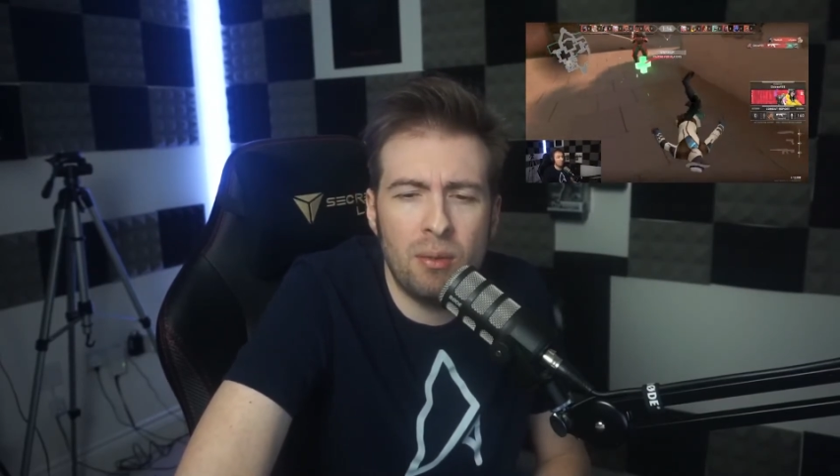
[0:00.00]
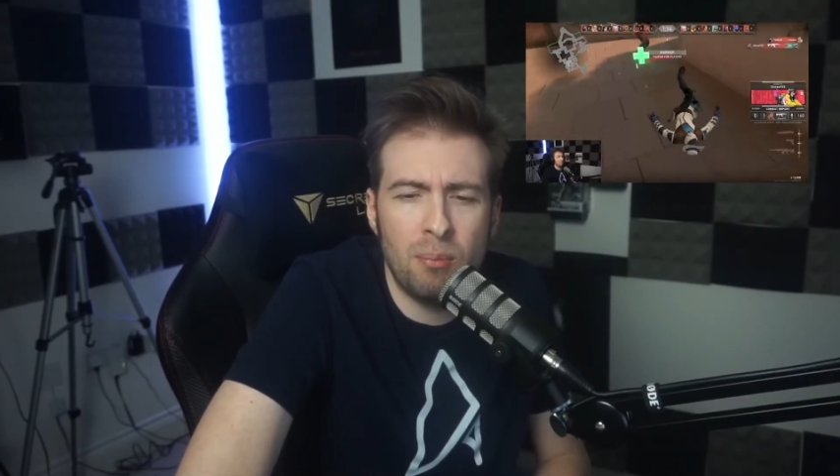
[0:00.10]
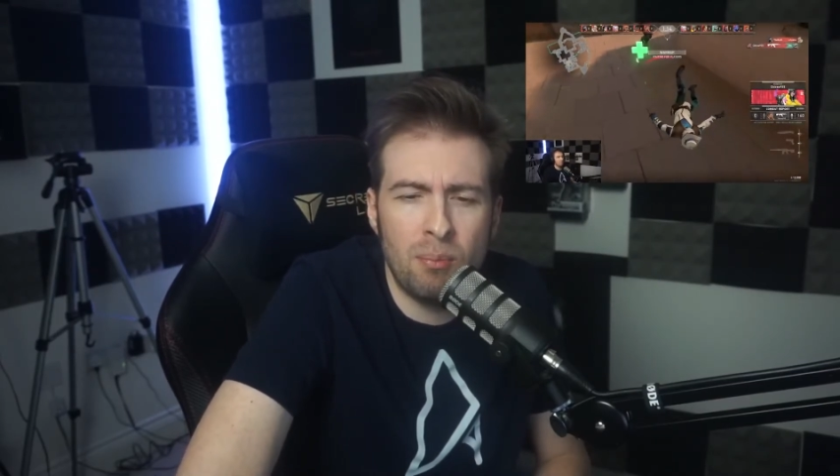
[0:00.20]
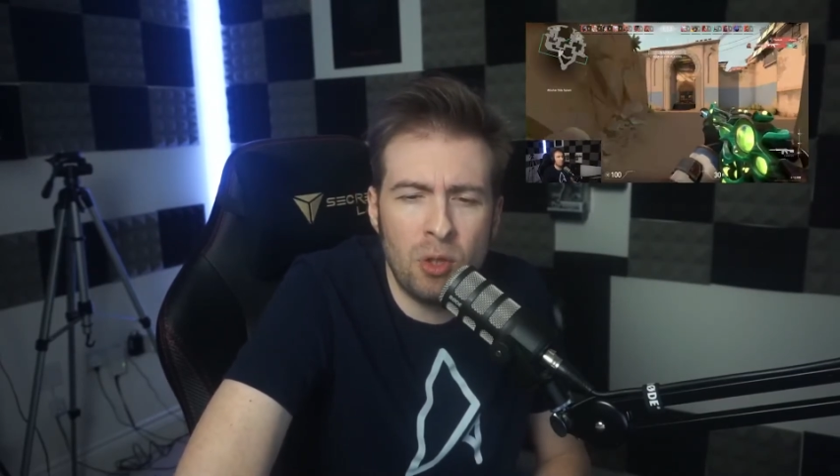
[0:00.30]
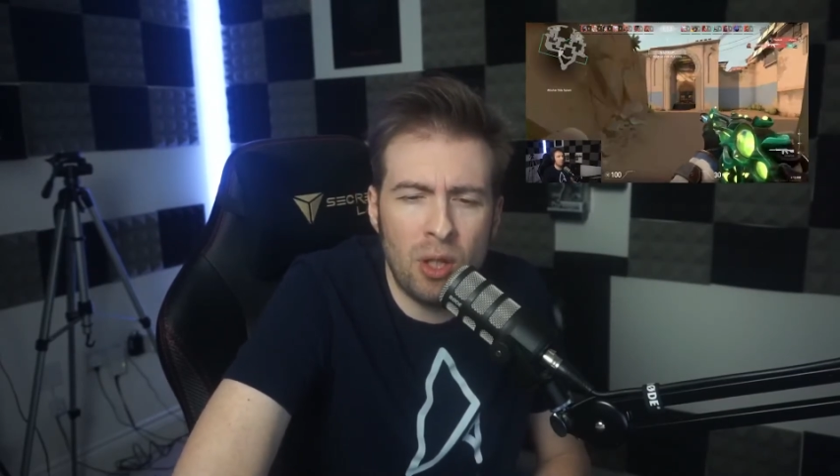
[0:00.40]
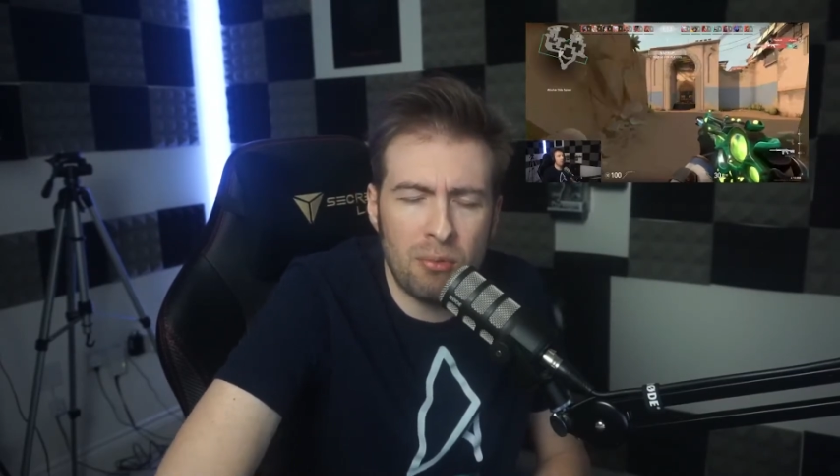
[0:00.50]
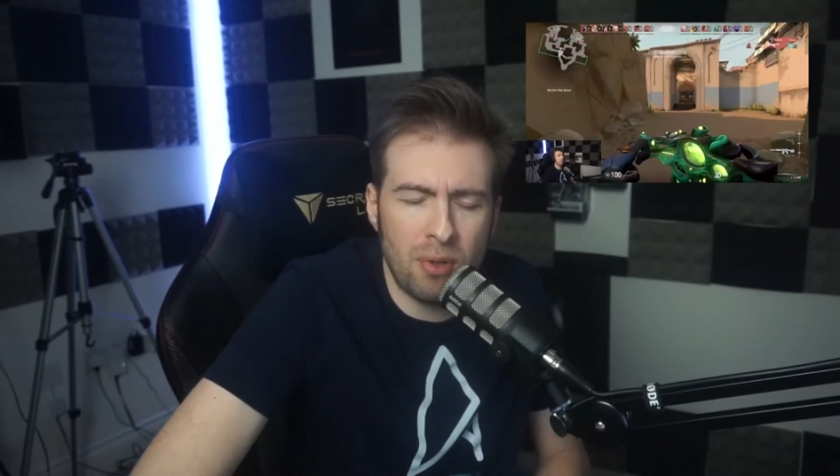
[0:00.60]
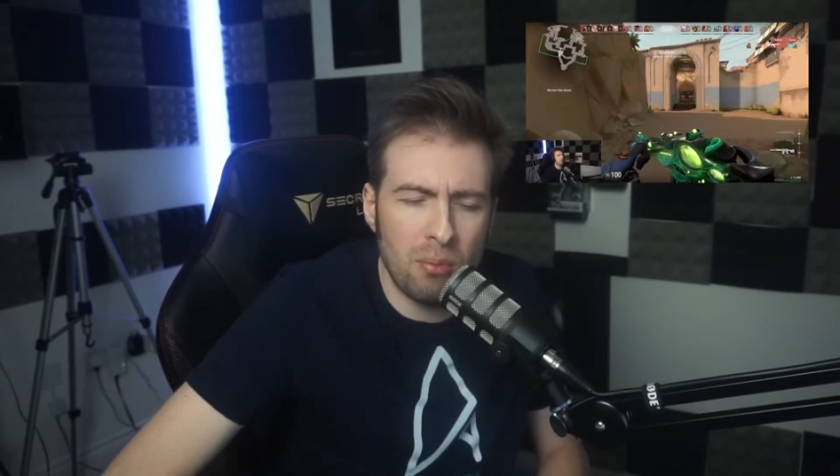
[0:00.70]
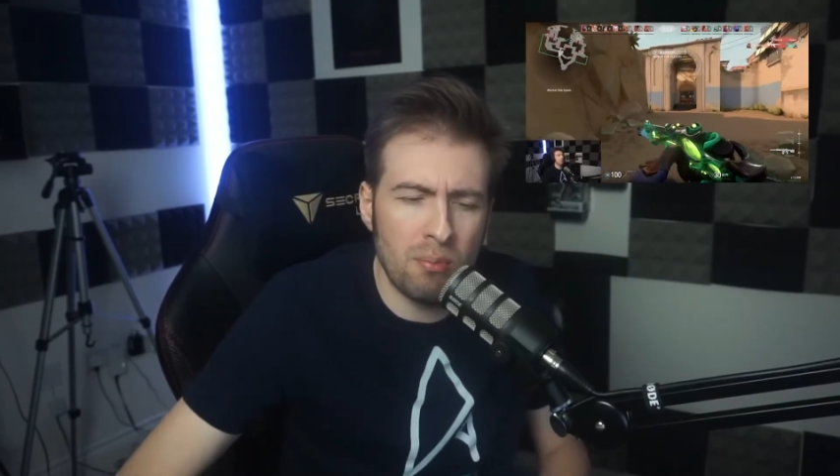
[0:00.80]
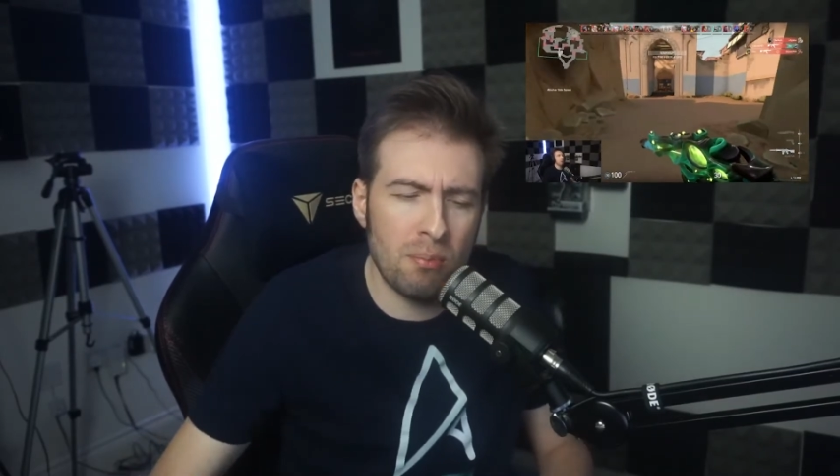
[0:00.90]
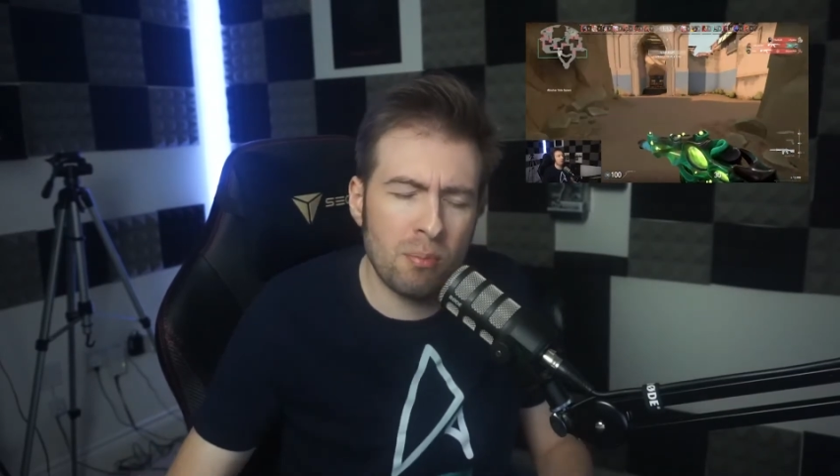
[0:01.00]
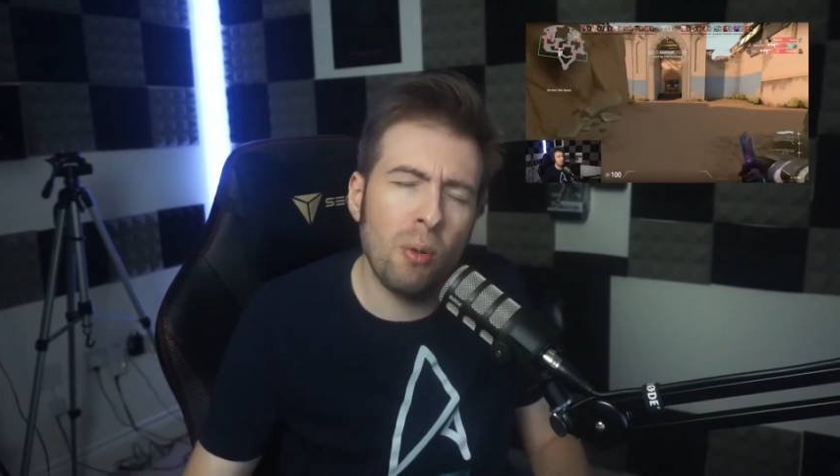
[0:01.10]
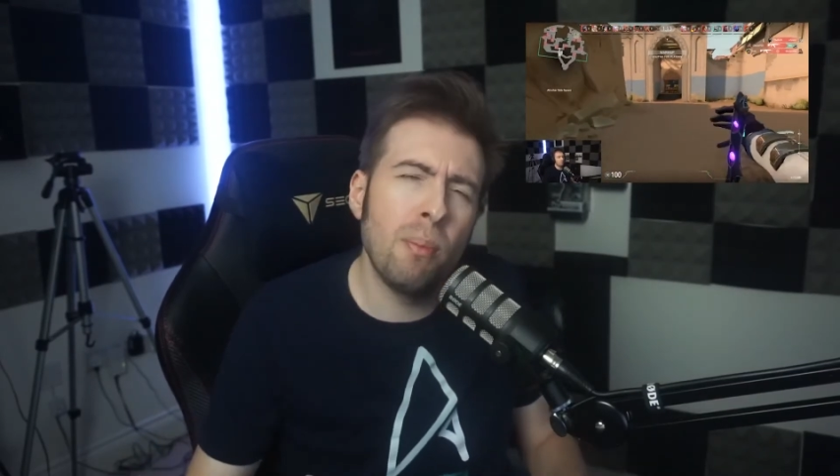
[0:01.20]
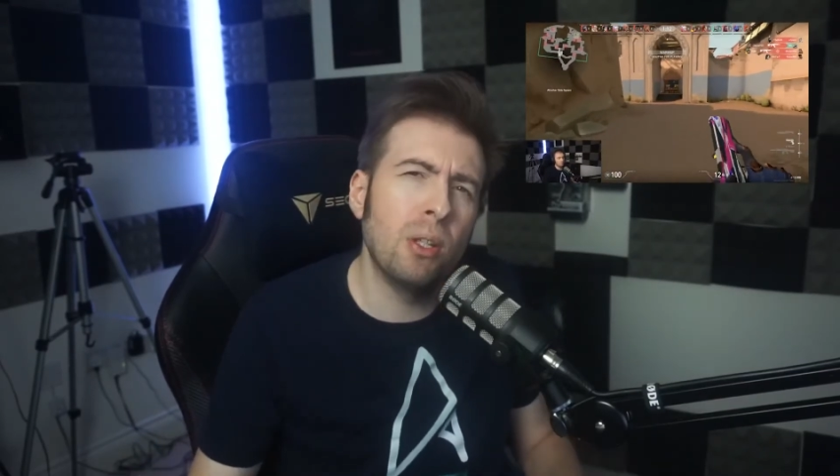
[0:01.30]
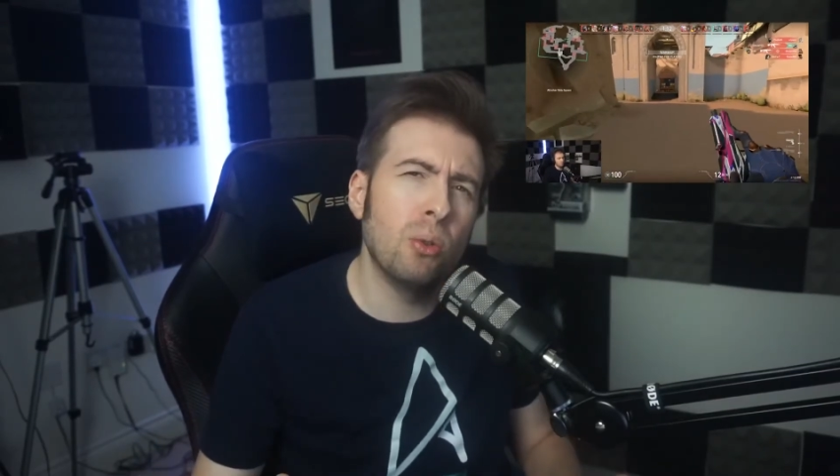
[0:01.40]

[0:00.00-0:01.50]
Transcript: You know, don't make your